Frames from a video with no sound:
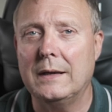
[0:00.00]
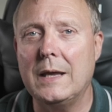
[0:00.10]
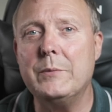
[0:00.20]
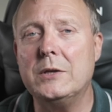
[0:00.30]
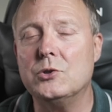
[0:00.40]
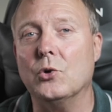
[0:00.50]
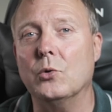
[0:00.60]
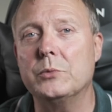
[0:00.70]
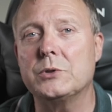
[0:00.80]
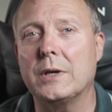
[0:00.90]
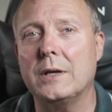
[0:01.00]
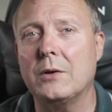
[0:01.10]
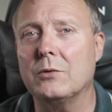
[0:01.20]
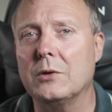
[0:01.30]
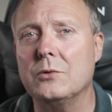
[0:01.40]
image up, so you
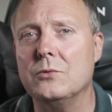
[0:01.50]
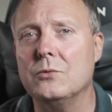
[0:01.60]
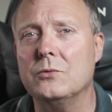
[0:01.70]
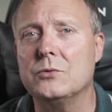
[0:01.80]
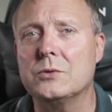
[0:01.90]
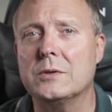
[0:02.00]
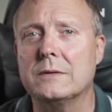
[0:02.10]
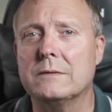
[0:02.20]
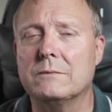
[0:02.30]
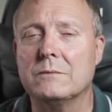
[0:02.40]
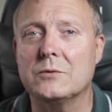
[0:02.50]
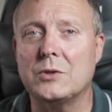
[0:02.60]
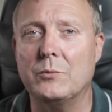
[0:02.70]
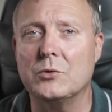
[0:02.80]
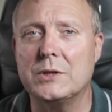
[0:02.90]
don't lose
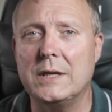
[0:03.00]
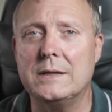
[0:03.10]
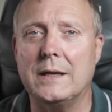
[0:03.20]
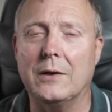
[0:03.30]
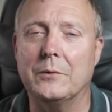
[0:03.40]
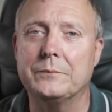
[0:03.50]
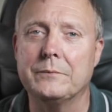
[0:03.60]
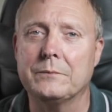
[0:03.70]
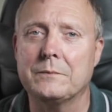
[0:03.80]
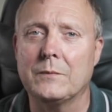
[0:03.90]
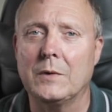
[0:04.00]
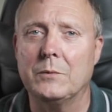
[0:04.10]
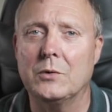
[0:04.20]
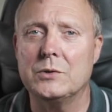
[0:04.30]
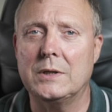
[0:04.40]
so much detail.
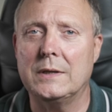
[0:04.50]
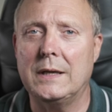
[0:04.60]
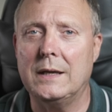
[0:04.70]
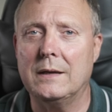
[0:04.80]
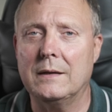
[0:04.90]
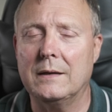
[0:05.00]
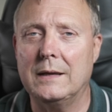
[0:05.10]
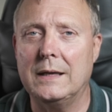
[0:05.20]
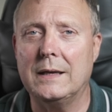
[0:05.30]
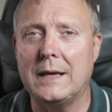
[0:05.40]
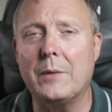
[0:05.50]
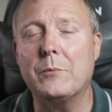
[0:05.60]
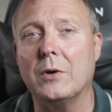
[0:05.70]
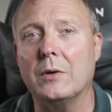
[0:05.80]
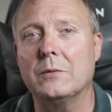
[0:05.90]
Because in the
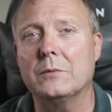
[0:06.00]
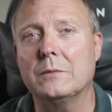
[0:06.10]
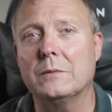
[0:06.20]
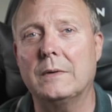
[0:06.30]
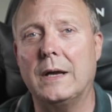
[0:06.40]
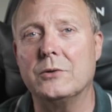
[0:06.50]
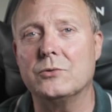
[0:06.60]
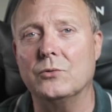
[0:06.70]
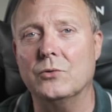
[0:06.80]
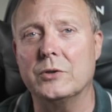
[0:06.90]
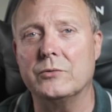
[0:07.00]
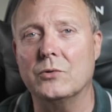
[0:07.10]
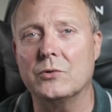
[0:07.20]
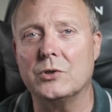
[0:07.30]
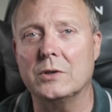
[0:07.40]
in-camera actual noise
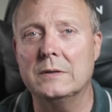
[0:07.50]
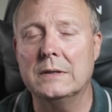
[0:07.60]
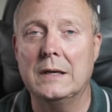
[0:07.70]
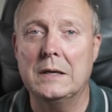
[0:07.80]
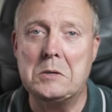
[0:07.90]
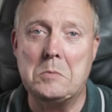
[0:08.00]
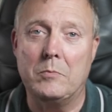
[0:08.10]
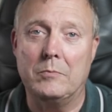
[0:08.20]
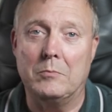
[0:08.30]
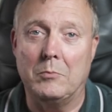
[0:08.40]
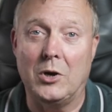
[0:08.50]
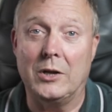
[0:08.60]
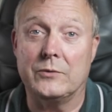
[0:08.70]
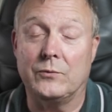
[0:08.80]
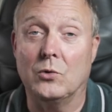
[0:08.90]
reduction,
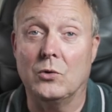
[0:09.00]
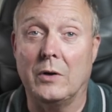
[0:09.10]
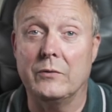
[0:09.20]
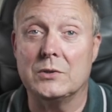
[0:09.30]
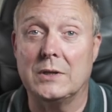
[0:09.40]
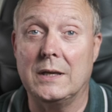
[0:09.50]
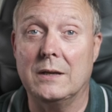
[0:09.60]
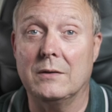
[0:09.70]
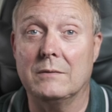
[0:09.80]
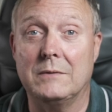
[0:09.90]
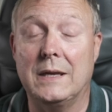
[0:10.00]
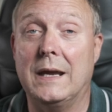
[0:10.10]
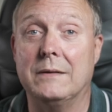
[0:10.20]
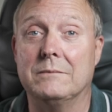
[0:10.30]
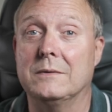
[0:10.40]
minus four, obviously you're
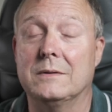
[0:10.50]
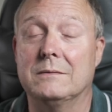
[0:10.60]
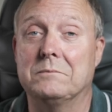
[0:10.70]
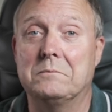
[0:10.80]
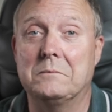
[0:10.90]
getting